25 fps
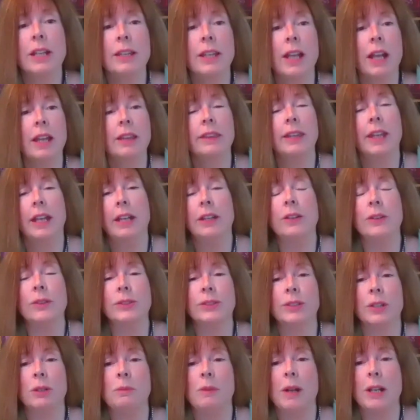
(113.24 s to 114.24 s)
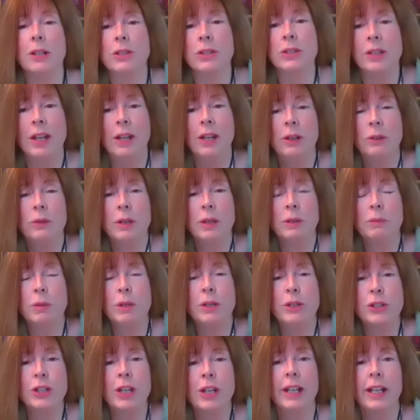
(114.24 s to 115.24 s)
that. Thank you so much. We
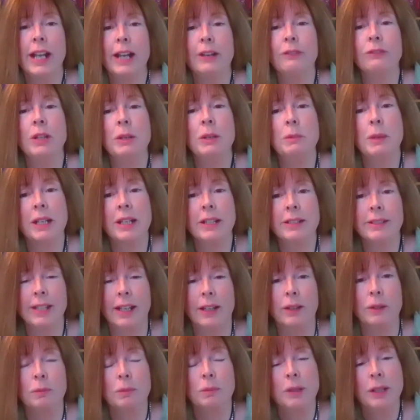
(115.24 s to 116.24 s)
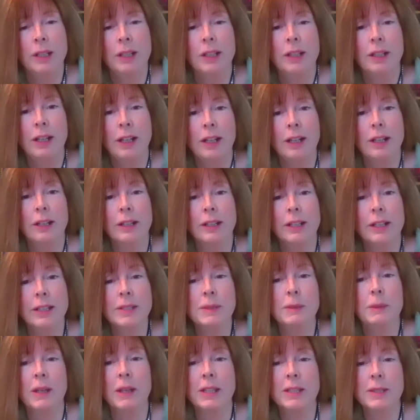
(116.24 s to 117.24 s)
appreciate everybody's help.
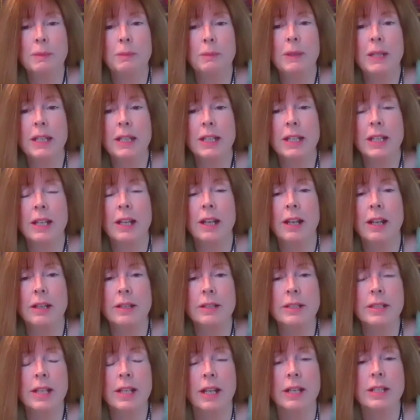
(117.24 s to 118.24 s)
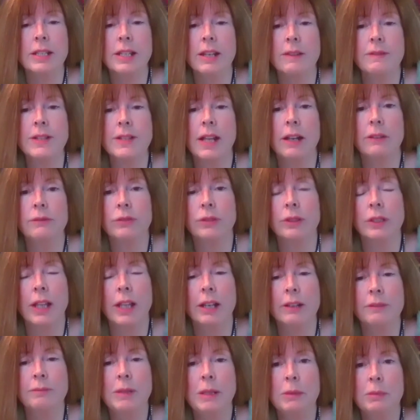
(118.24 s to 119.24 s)
It's been a tough time for a lot
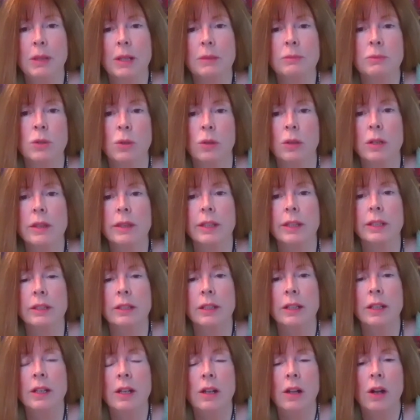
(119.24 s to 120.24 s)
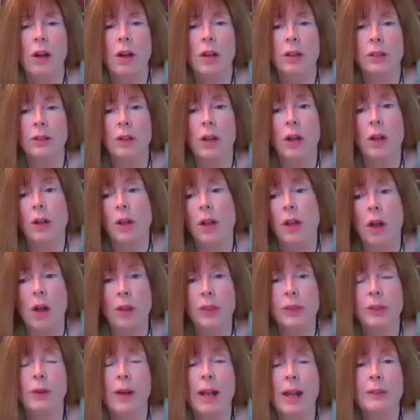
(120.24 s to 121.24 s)
of people up north and all
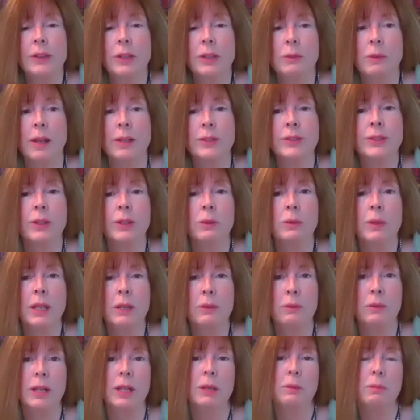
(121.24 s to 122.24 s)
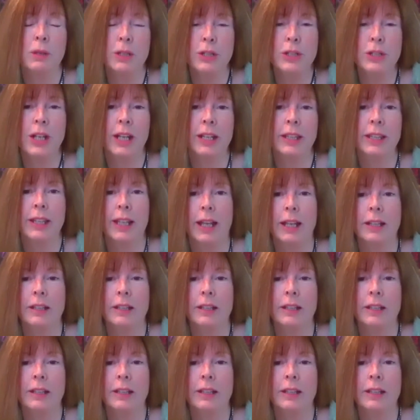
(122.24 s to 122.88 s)
throughout the West. So we appreciate that.